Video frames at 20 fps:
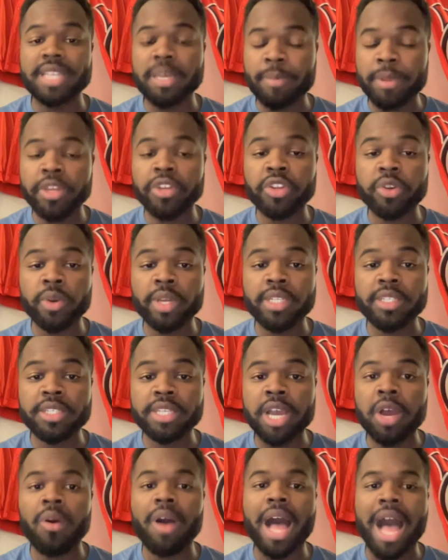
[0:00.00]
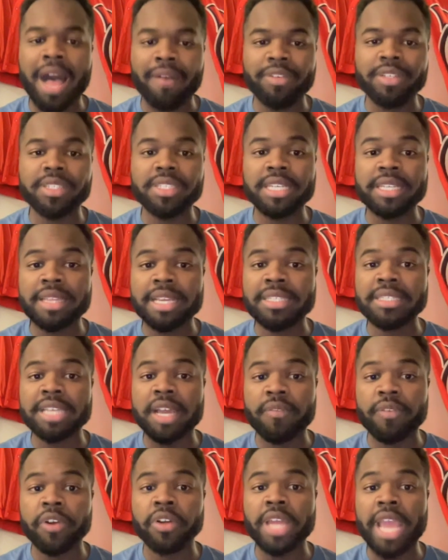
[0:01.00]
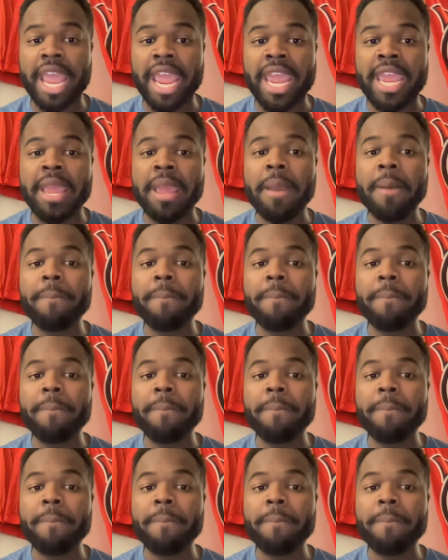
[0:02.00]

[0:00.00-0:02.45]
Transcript: They've been doing so. Obviously, they suffered a